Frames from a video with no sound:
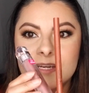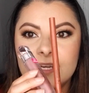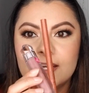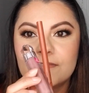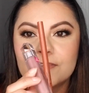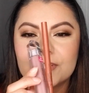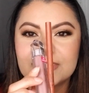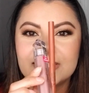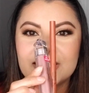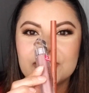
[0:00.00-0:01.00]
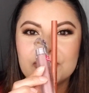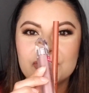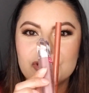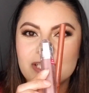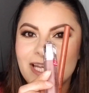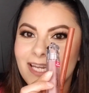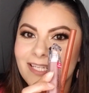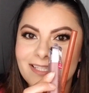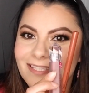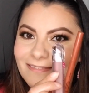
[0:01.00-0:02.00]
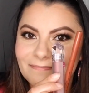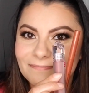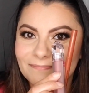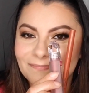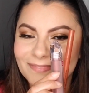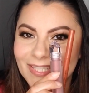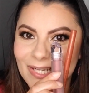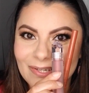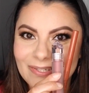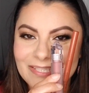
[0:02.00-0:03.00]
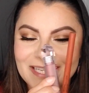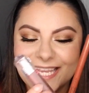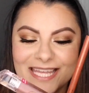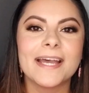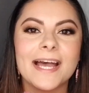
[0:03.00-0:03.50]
Of course, these 2 shades don't go together.